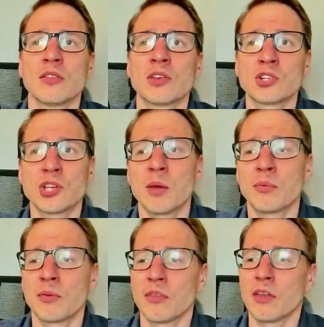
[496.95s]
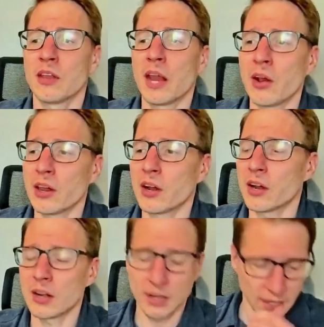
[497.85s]
The ship, the
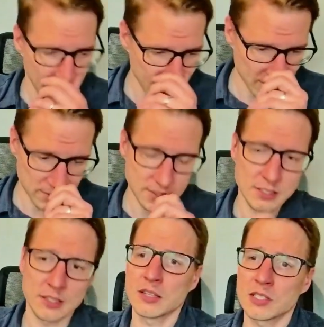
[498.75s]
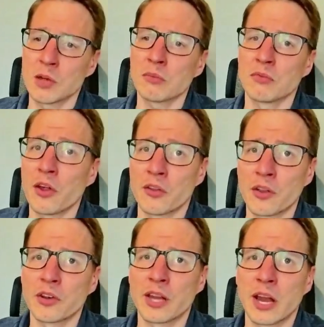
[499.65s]
narrator, is
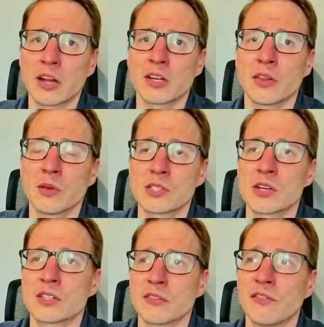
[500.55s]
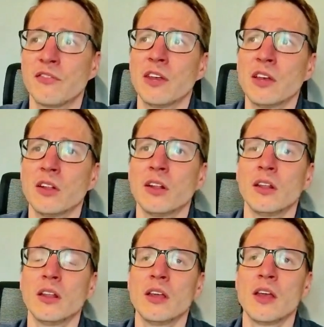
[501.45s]
another character that you start to
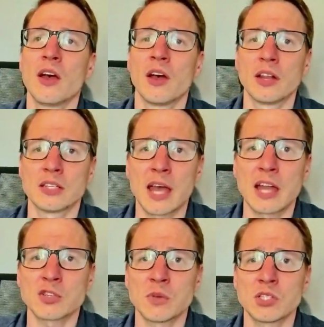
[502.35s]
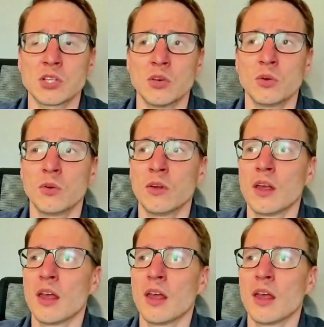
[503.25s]
feel an attachment to,